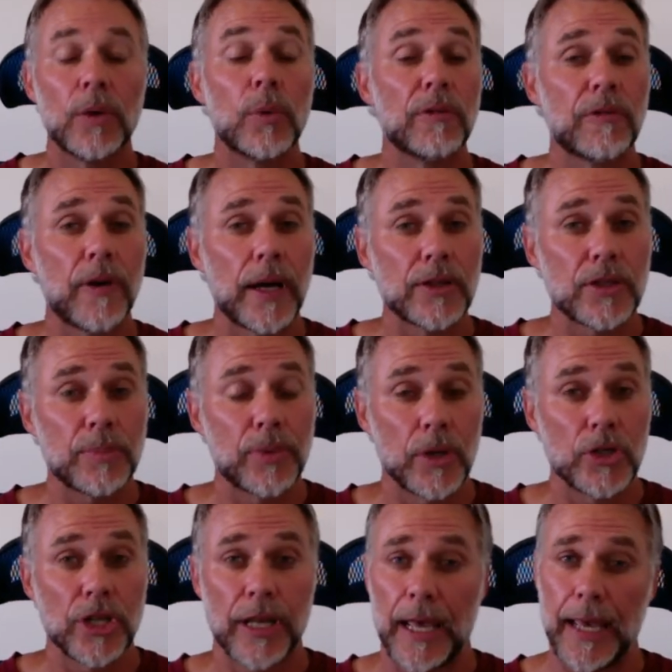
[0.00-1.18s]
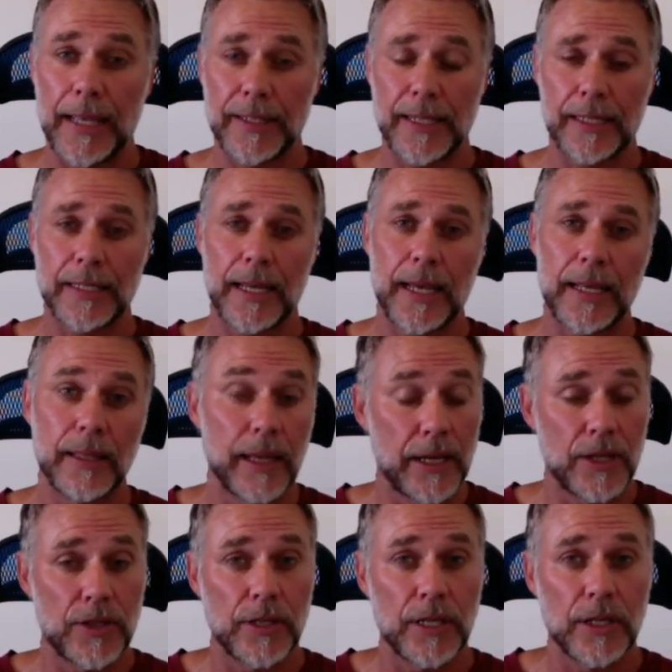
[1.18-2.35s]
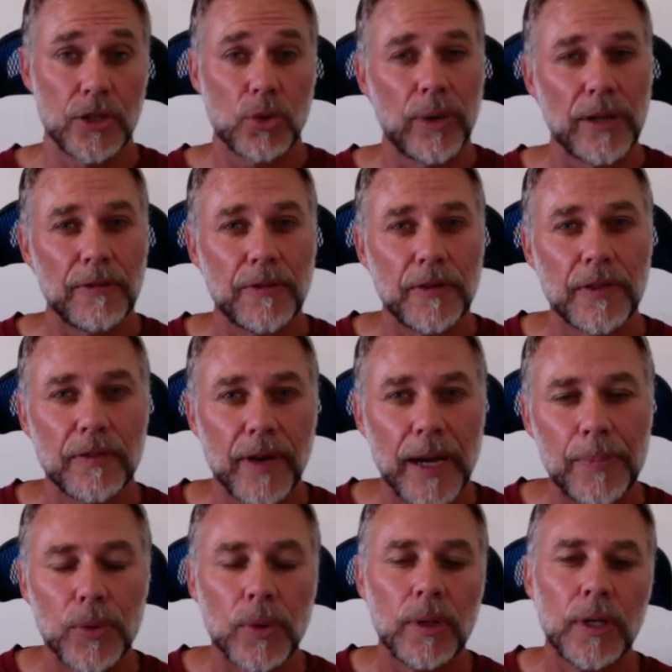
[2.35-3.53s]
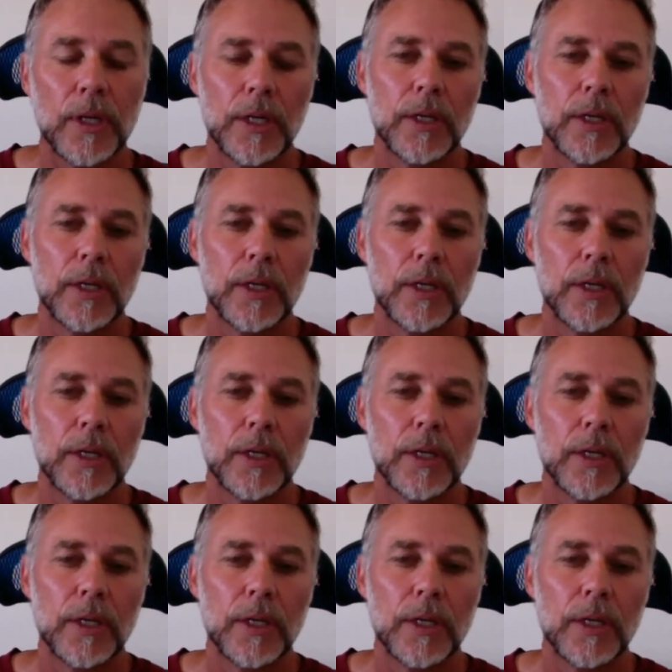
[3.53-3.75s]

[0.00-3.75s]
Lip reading: we're fast approaching Anzac Day, that is the 25th of April,